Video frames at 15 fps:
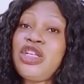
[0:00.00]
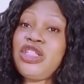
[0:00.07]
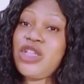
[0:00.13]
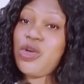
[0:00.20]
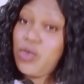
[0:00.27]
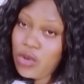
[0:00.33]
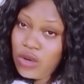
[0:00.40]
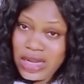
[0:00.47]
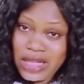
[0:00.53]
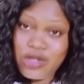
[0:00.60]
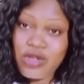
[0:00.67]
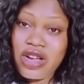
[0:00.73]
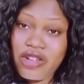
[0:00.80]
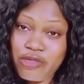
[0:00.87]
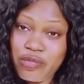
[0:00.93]
They will not let
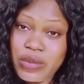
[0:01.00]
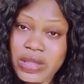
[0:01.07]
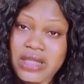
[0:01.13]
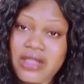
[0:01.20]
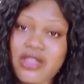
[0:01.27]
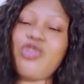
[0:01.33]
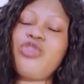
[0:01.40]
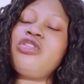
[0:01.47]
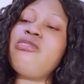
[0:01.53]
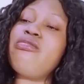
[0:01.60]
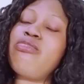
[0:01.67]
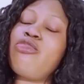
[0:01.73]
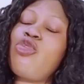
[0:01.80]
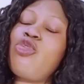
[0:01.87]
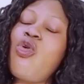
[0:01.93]
you have peace. So
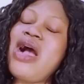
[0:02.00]
go